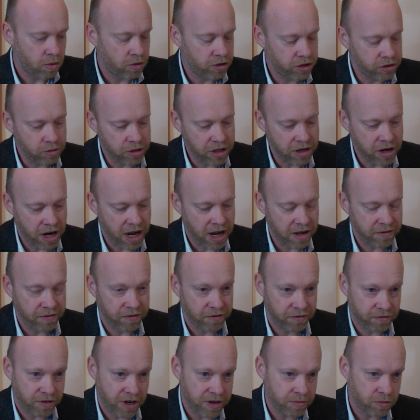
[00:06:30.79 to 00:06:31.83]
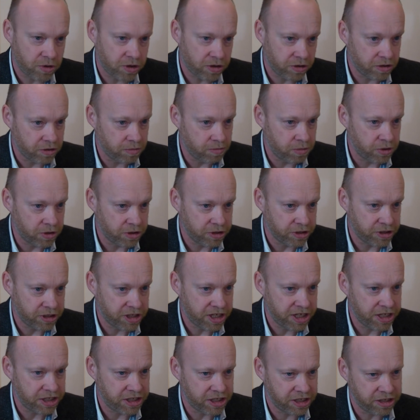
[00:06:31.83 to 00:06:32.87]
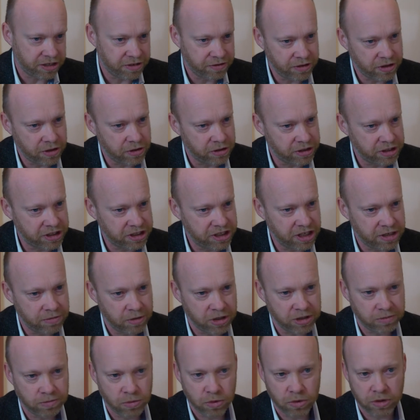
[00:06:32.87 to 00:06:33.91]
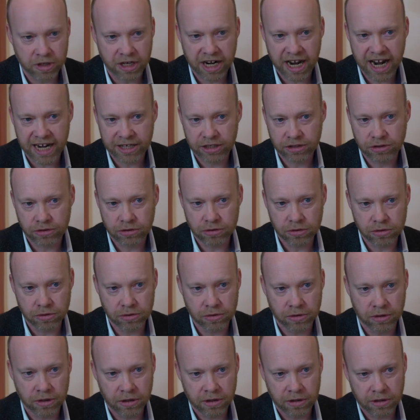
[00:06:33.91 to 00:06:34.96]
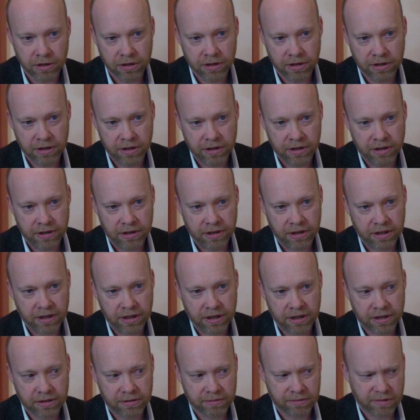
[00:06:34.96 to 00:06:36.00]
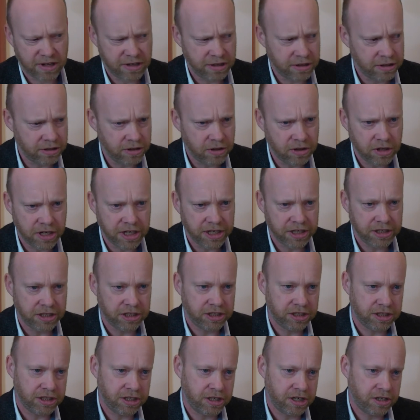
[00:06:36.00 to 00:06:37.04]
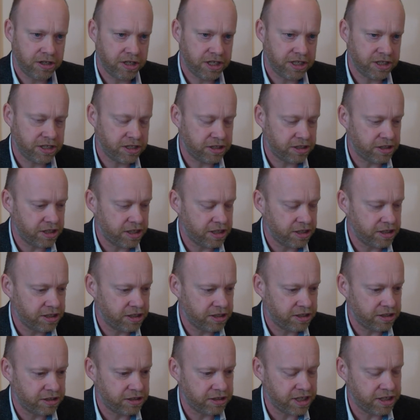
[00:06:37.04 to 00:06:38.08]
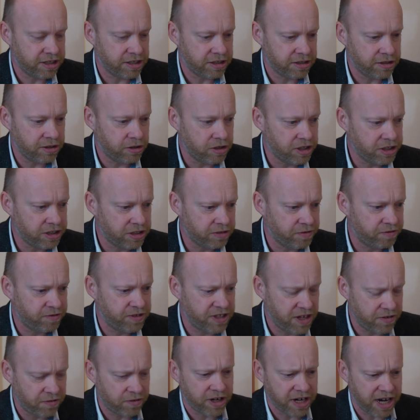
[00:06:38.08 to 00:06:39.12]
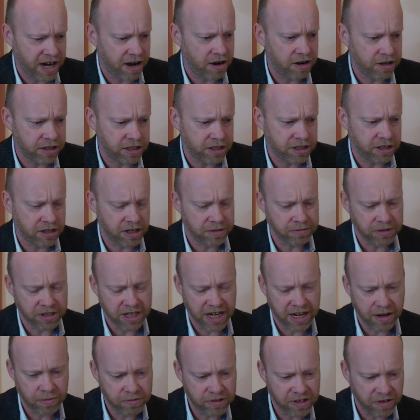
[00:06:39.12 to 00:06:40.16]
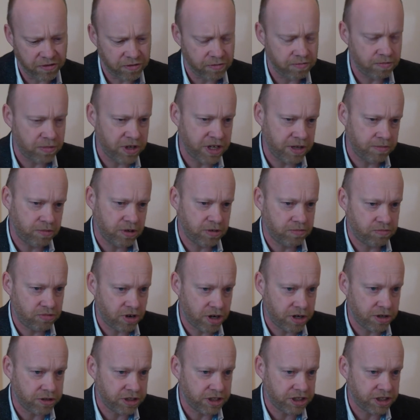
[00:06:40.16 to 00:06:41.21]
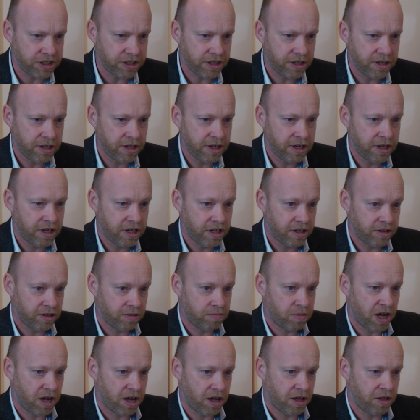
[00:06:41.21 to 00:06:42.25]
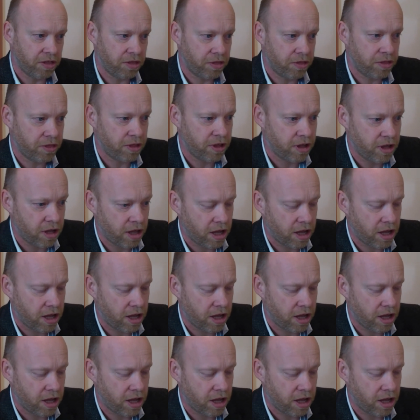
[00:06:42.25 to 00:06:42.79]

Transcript: Whereas when you have the framework of the Buddha's teaching, you've got so much more lateral kind of knowledge. There's a knowledge of different character types and how different people approach the path.